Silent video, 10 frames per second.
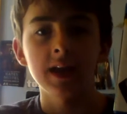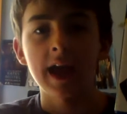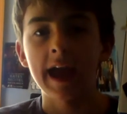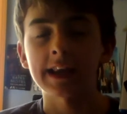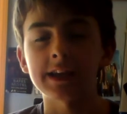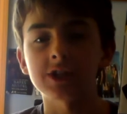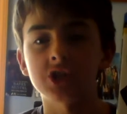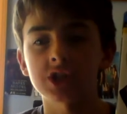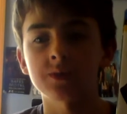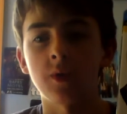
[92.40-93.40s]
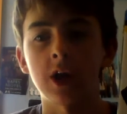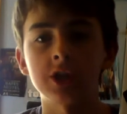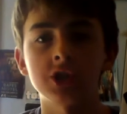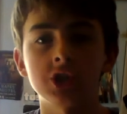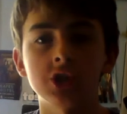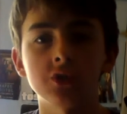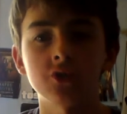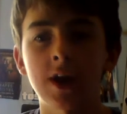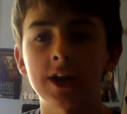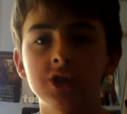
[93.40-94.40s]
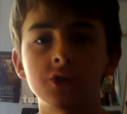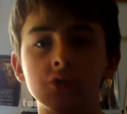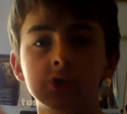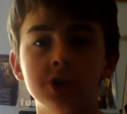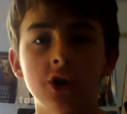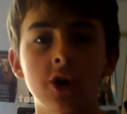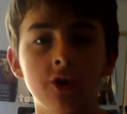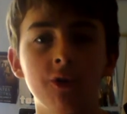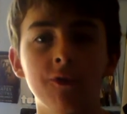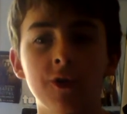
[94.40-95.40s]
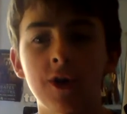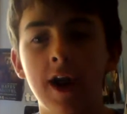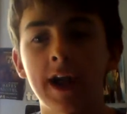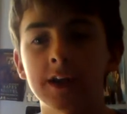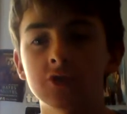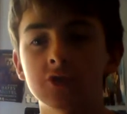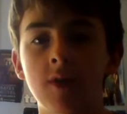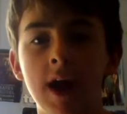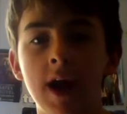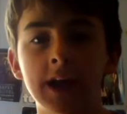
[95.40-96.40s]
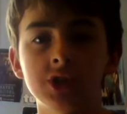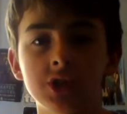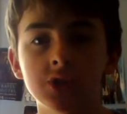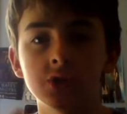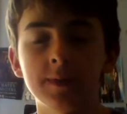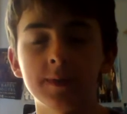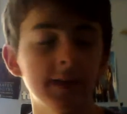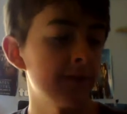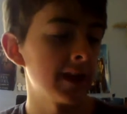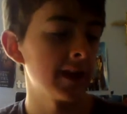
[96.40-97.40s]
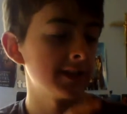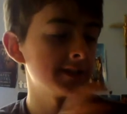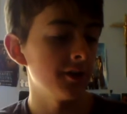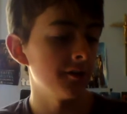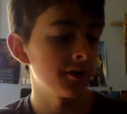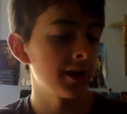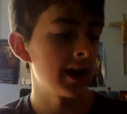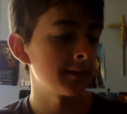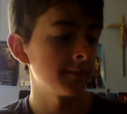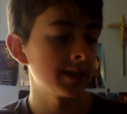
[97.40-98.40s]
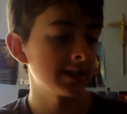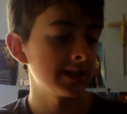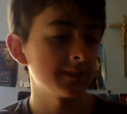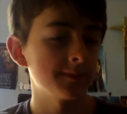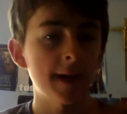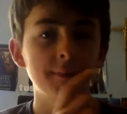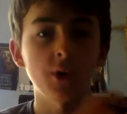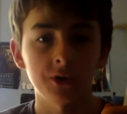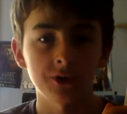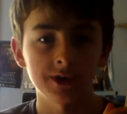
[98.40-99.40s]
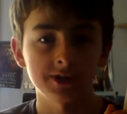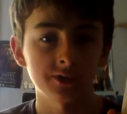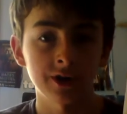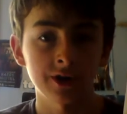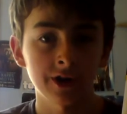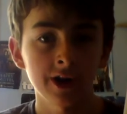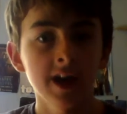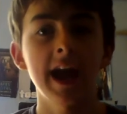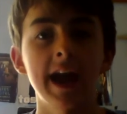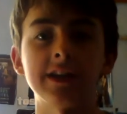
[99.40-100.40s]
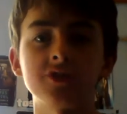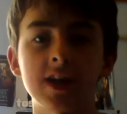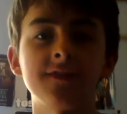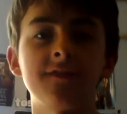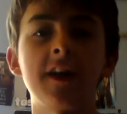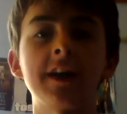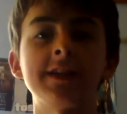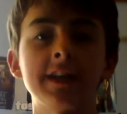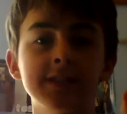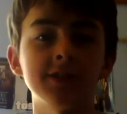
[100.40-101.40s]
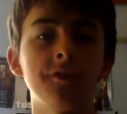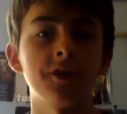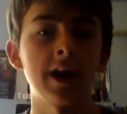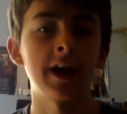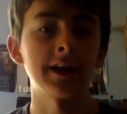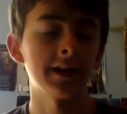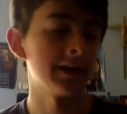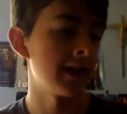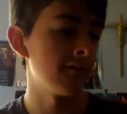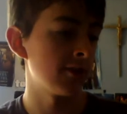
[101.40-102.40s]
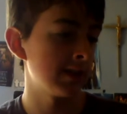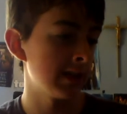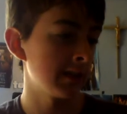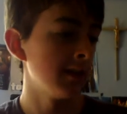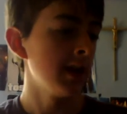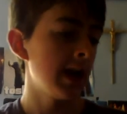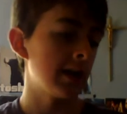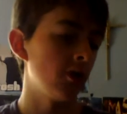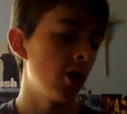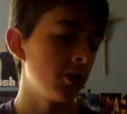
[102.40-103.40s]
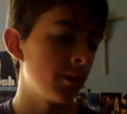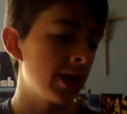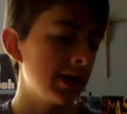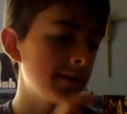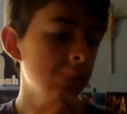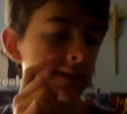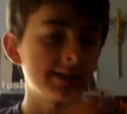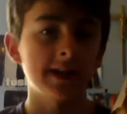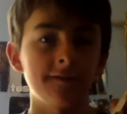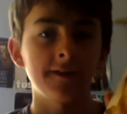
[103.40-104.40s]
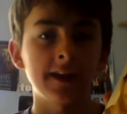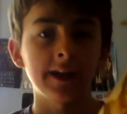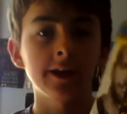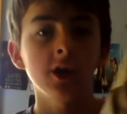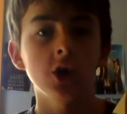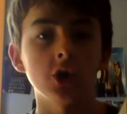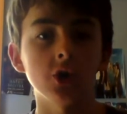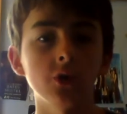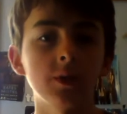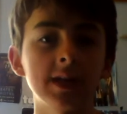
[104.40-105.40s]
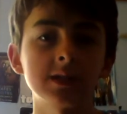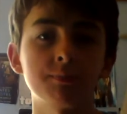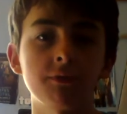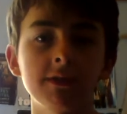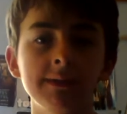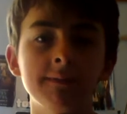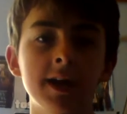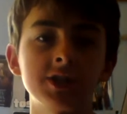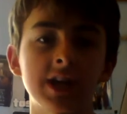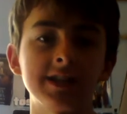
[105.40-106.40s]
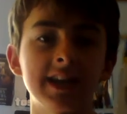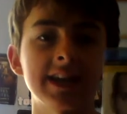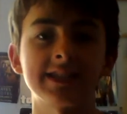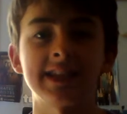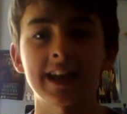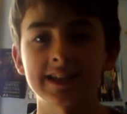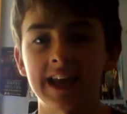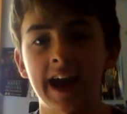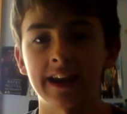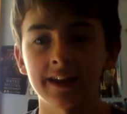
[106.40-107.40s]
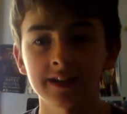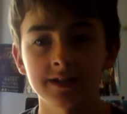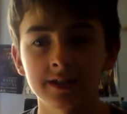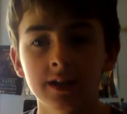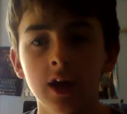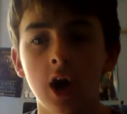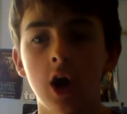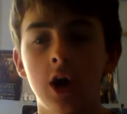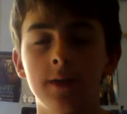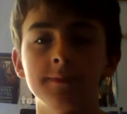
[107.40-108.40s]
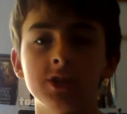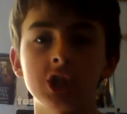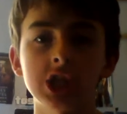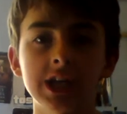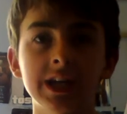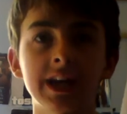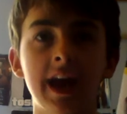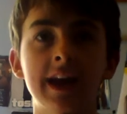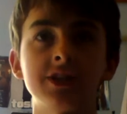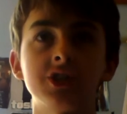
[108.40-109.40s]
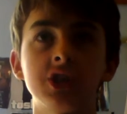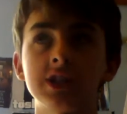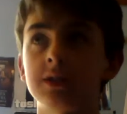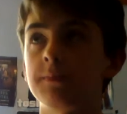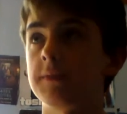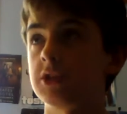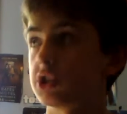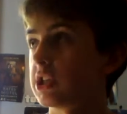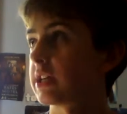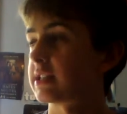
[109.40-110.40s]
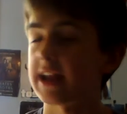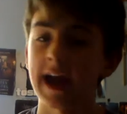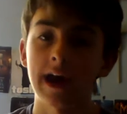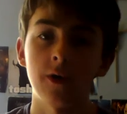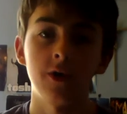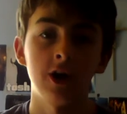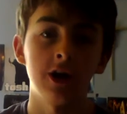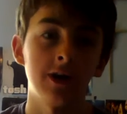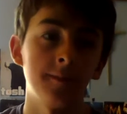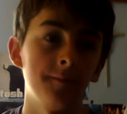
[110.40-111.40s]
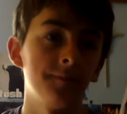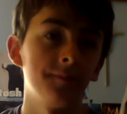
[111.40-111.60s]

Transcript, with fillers: and he just wants to try to start over and try to be find a silver lining because he has bipolar disorder. And he tried to find a silver lining in everything. And along the way, he meets Tiffany, who is pretty much, I'd say, a sex addict. Um, she has just, she is now, um,